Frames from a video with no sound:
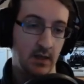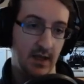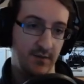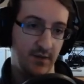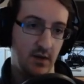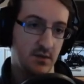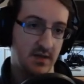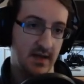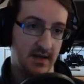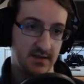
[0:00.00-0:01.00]
If you use
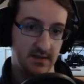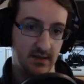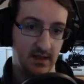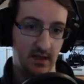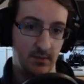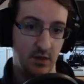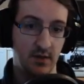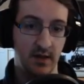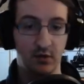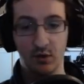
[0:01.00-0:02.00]
that, you can
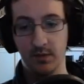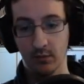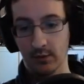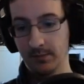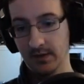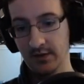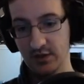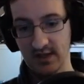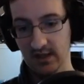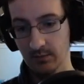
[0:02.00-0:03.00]
then group them up and just
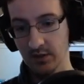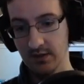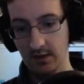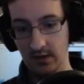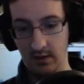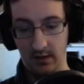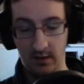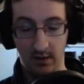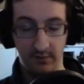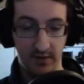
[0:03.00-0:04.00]
hit them with a
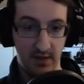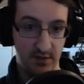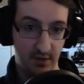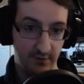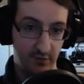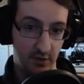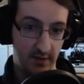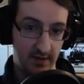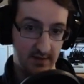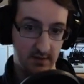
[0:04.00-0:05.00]
lot of the sword Photon
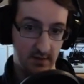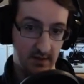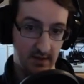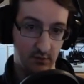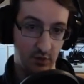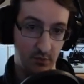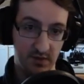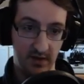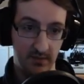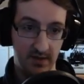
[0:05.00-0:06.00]
Arts that hit groups of
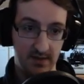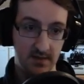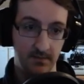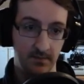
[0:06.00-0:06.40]
enemies.